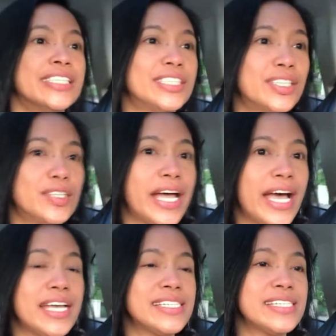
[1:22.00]
So
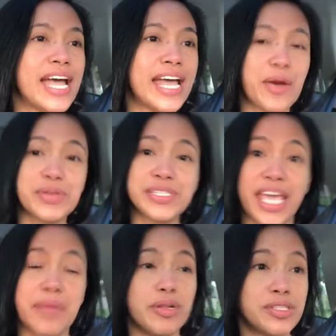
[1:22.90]
last night I was
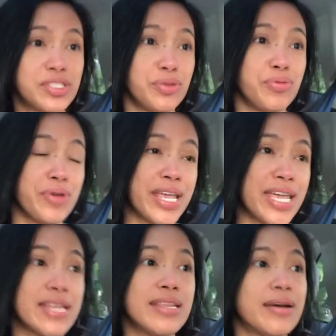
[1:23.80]
able to
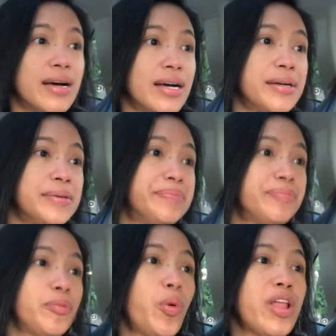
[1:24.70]
read
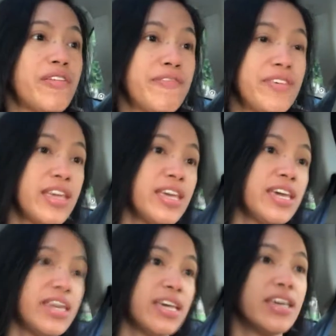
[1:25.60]
one of
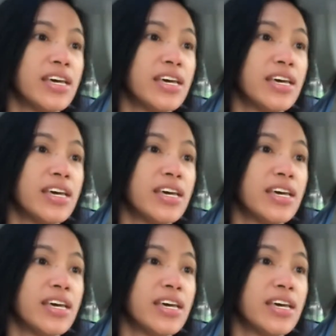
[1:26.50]
the